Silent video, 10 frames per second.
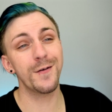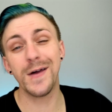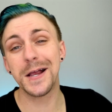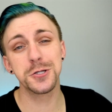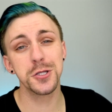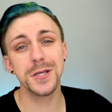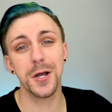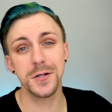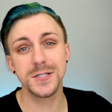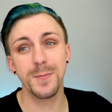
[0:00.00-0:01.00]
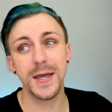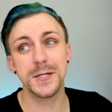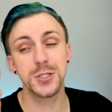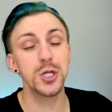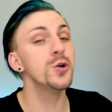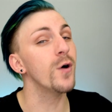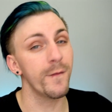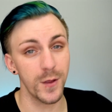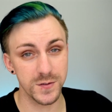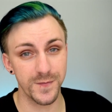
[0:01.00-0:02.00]
And I've actually gone to bed two
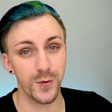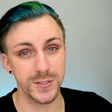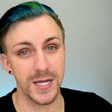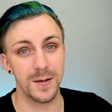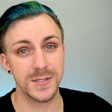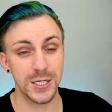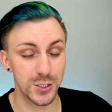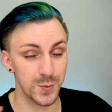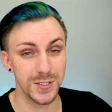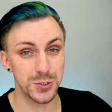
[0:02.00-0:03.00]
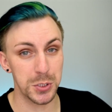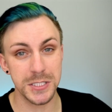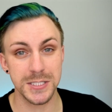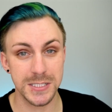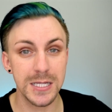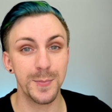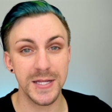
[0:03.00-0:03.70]
of those four times. I just went straight to sleep